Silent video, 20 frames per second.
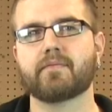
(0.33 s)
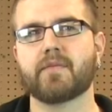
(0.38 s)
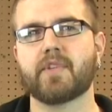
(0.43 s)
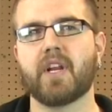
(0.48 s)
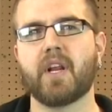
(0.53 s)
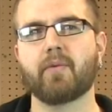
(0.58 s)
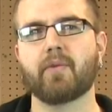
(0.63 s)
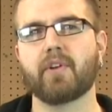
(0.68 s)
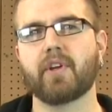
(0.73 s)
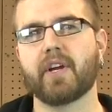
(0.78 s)

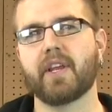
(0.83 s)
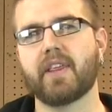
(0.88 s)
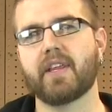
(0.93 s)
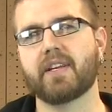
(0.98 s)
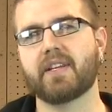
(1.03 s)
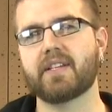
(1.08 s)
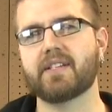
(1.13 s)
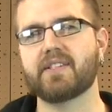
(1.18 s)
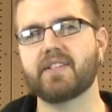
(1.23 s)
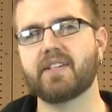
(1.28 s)
Today we're looking
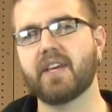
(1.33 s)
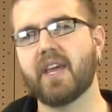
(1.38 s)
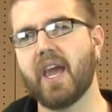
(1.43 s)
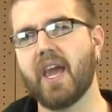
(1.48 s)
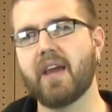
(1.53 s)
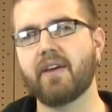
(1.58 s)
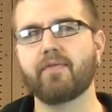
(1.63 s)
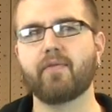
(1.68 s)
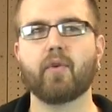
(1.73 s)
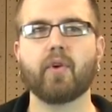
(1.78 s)
at the
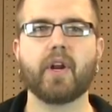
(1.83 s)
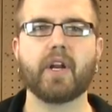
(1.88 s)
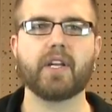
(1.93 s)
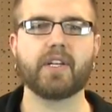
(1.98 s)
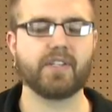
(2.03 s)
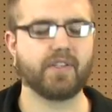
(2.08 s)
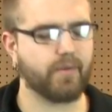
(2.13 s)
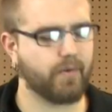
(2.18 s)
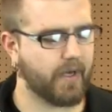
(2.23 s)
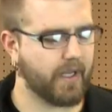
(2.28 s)
DCK
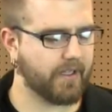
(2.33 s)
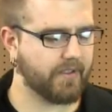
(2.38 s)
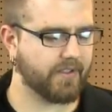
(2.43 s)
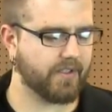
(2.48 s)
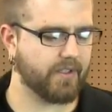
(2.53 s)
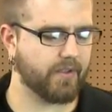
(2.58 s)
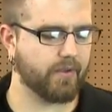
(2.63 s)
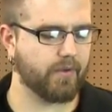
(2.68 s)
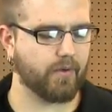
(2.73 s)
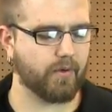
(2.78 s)

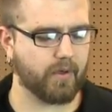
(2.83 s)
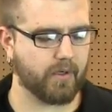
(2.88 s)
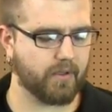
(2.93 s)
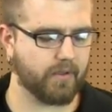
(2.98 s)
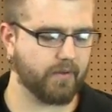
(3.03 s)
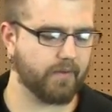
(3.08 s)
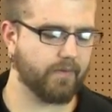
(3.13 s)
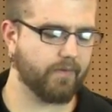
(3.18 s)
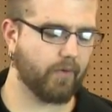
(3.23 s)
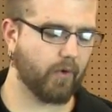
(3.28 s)
492L2
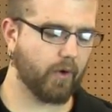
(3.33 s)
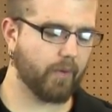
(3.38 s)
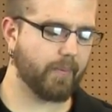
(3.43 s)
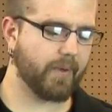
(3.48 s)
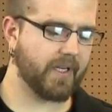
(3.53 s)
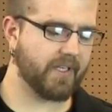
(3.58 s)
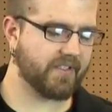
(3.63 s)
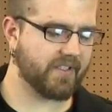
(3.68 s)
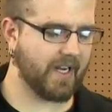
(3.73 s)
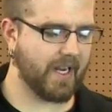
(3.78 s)

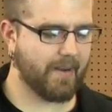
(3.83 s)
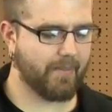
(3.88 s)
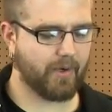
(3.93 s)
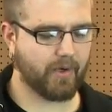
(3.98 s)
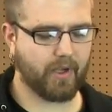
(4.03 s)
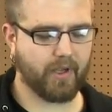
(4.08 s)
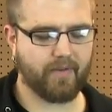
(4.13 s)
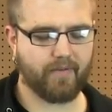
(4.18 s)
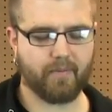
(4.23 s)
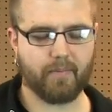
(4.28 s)
four-piece
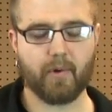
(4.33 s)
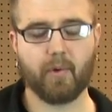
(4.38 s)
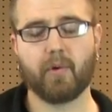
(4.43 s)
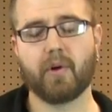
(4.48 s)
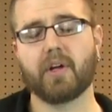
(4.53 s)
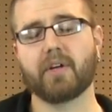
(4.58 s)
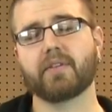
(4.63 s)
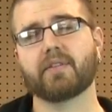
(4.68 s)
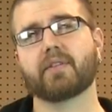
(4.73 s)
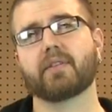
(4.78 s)
combo kit from
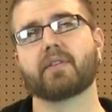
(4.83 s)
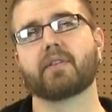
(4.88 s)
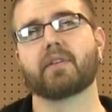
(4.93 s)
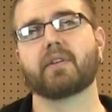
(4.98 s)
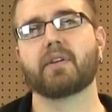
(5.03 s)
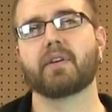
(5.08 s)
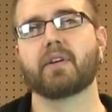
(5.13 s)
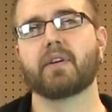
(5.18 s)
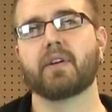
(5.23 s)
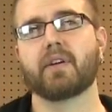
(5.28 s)
DeWalt.
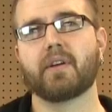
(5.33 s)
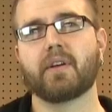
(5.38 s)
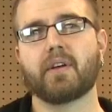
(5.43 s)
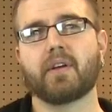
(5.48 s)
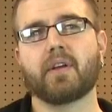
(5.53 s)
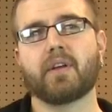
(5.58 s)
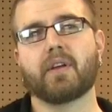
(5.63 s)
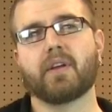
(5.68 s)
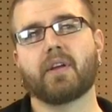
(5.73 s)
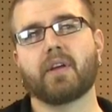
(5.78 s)

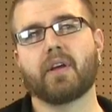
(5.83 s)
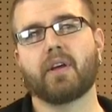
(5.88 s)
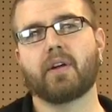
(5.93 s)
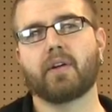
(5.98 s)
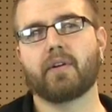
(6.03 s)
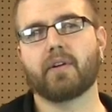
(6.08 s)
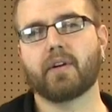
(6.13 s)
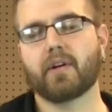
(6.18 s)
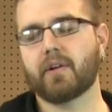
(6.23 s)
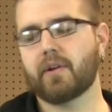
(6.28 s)

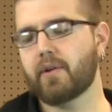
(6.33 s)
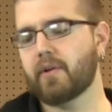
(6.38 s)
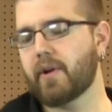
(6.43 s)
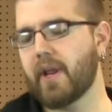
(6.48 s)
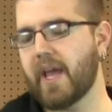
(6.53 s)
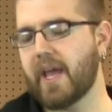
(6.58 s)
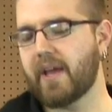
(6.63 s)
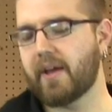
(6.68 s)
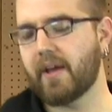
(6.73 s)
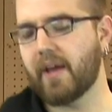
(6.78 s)
It'll include
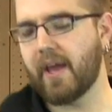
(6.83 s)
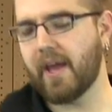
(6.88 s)
a